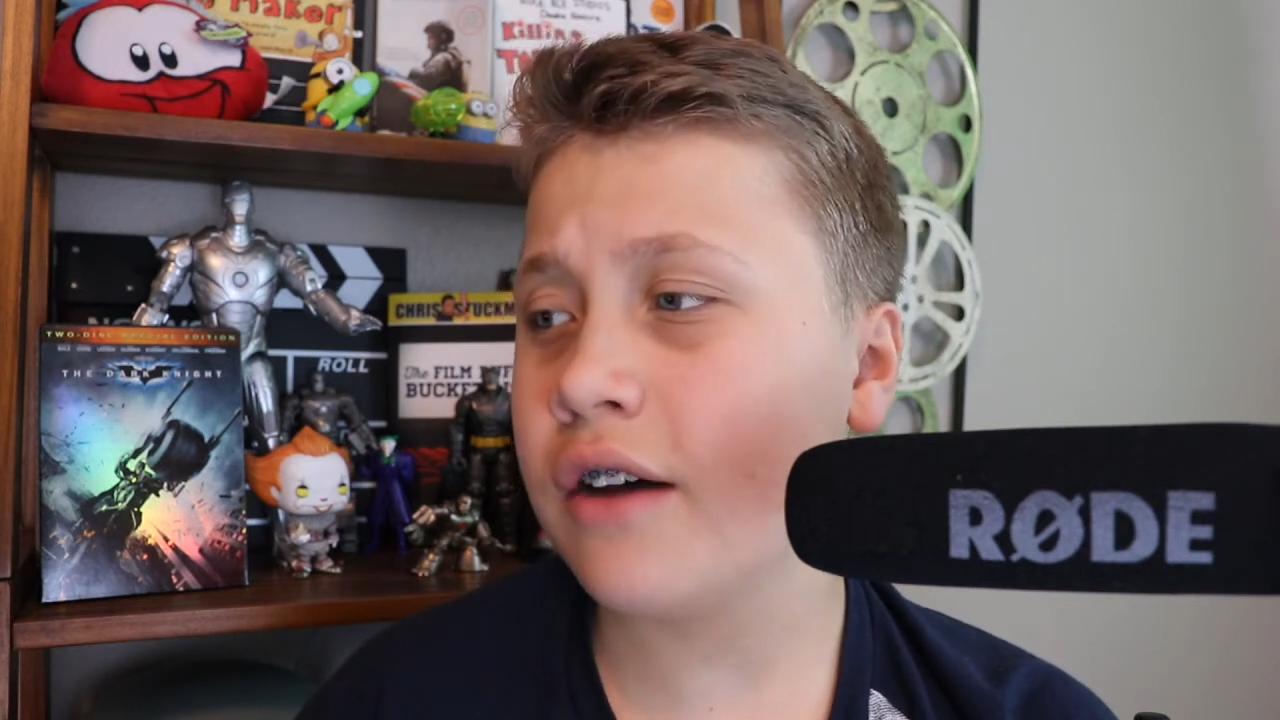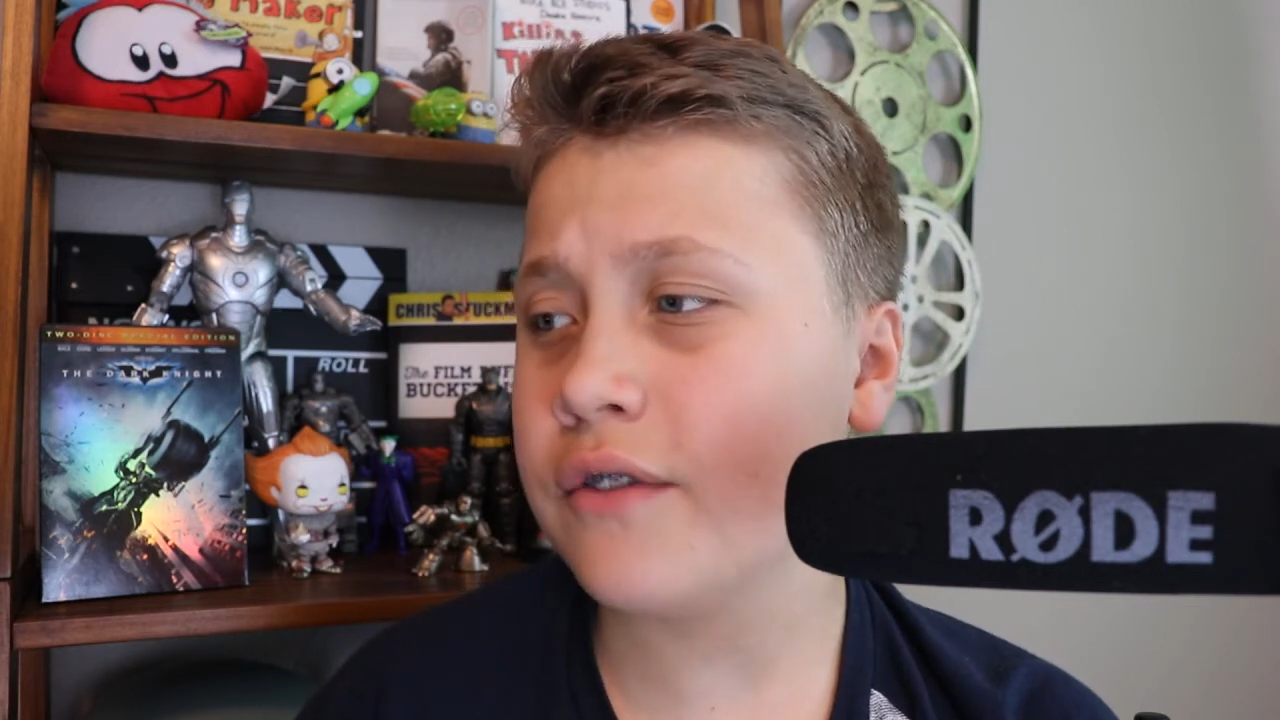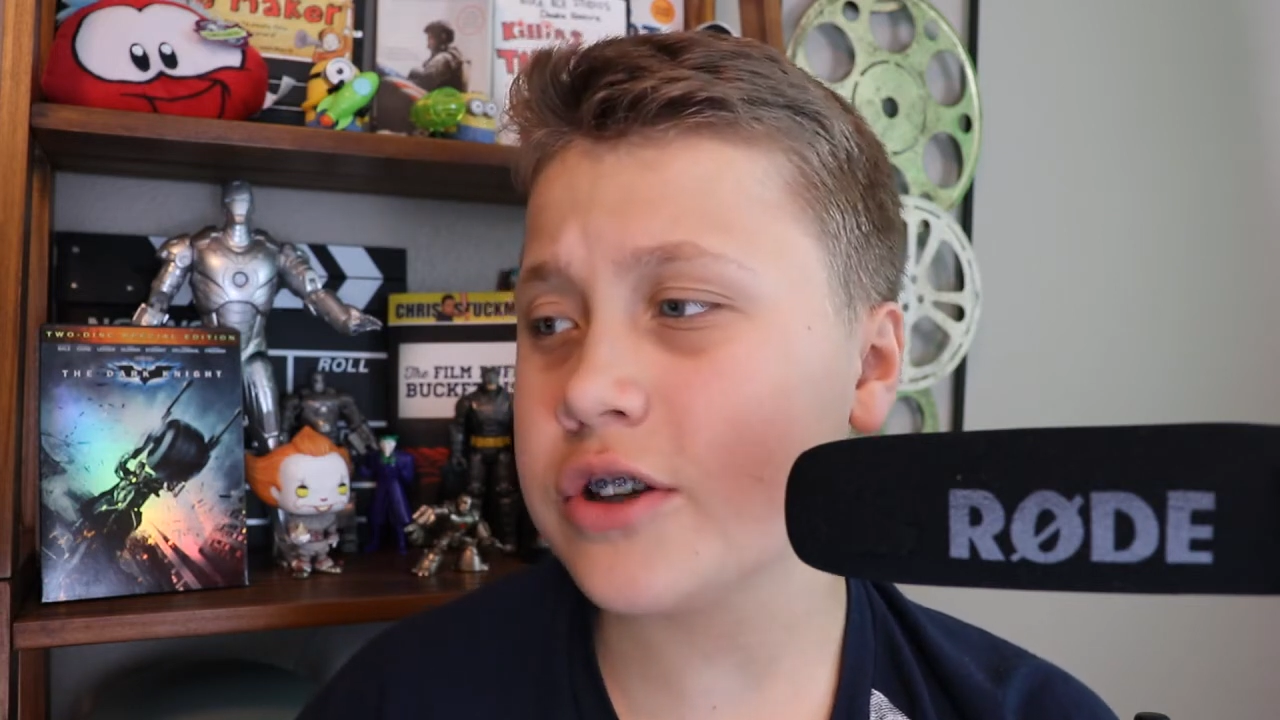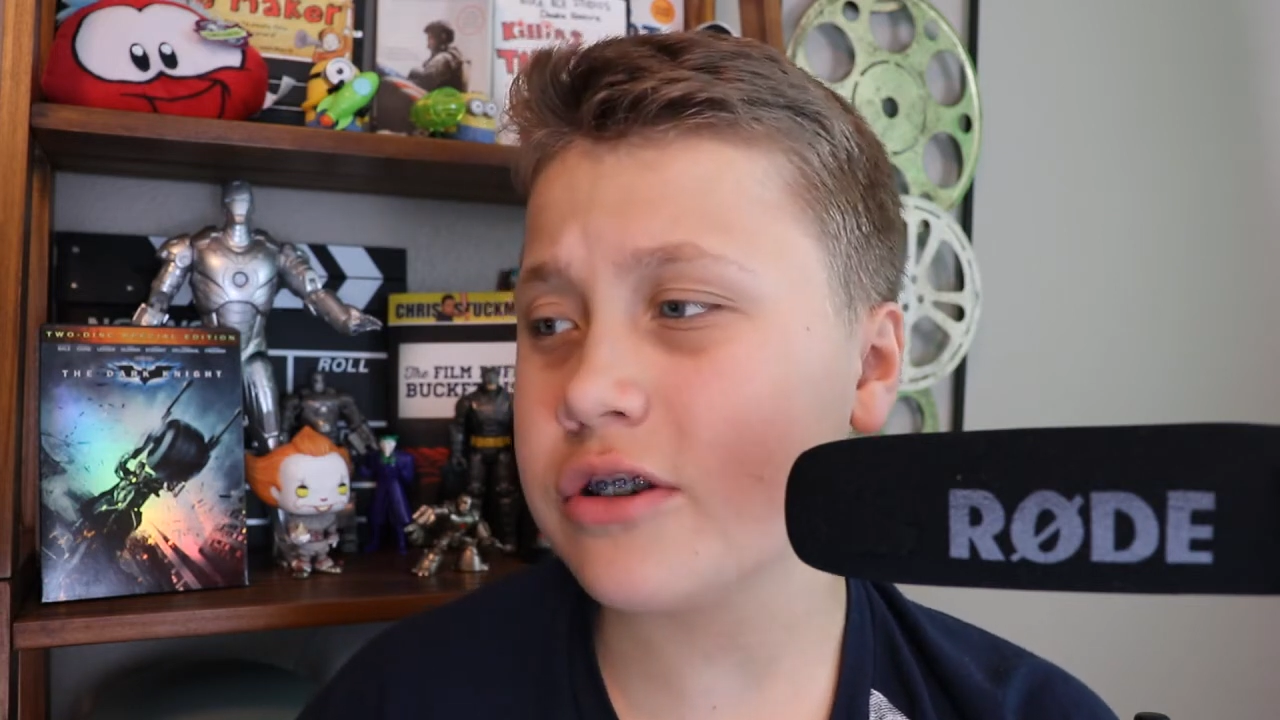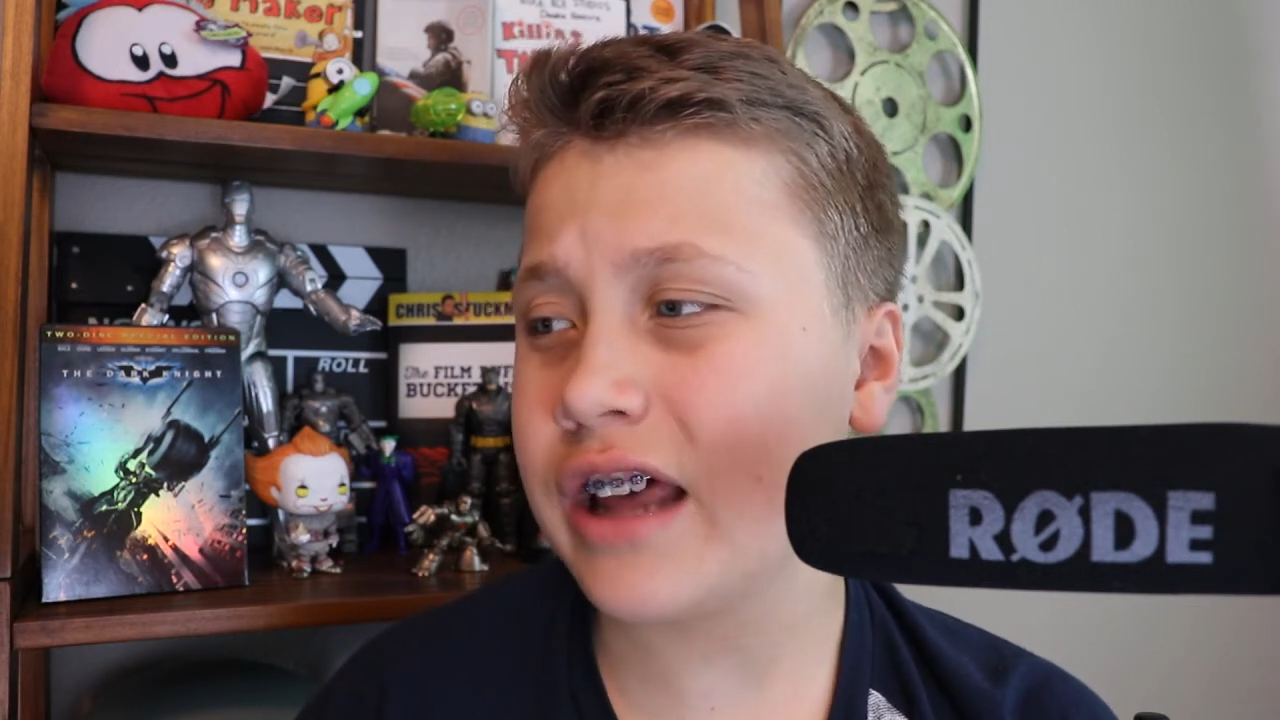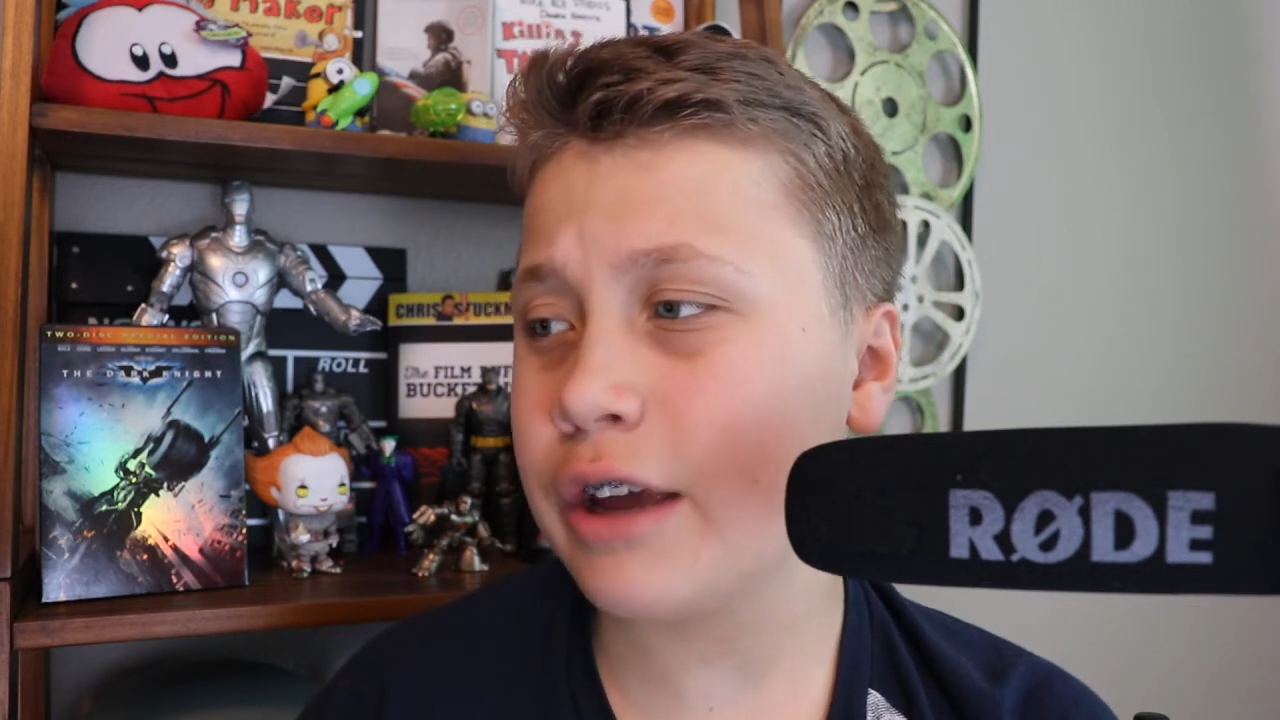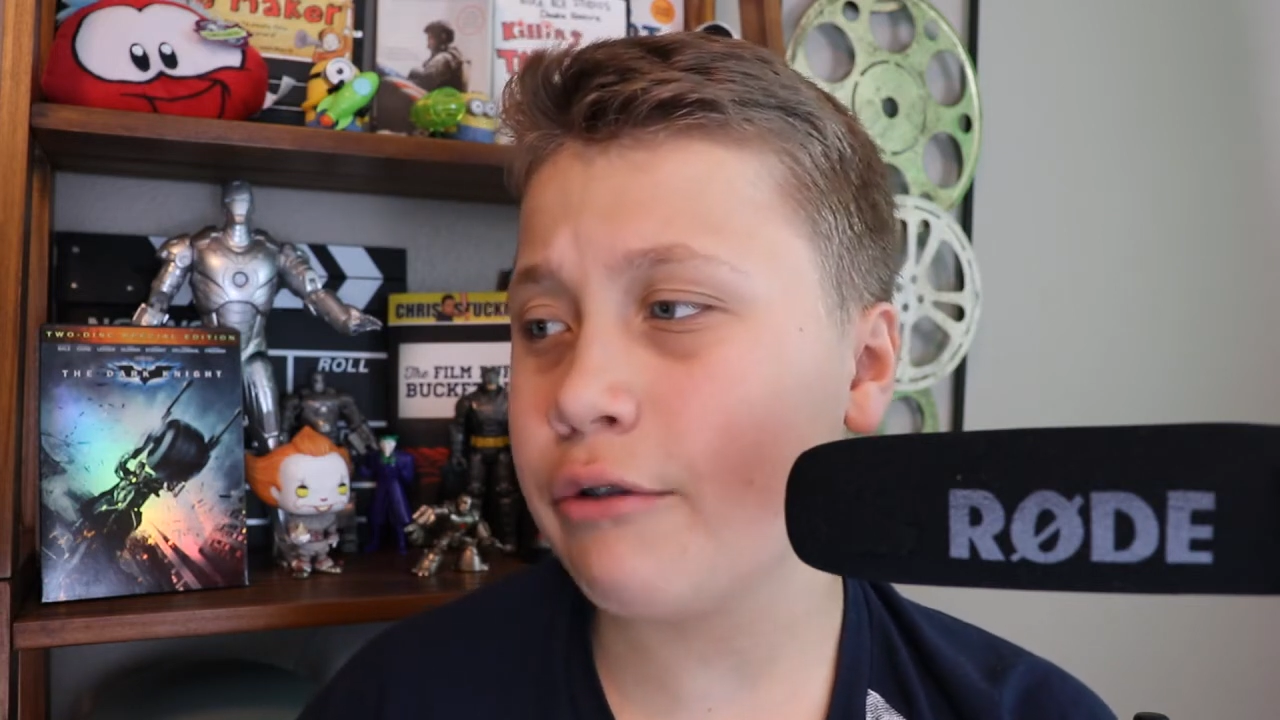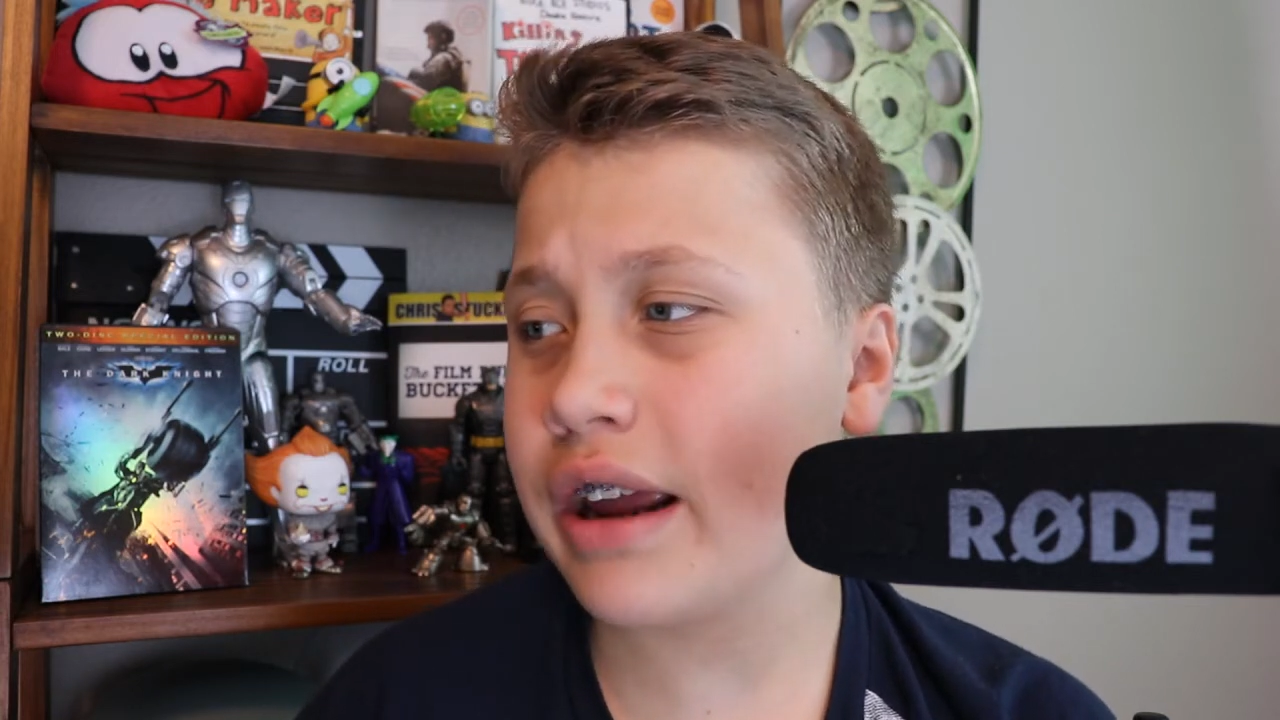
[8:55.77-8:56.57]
office like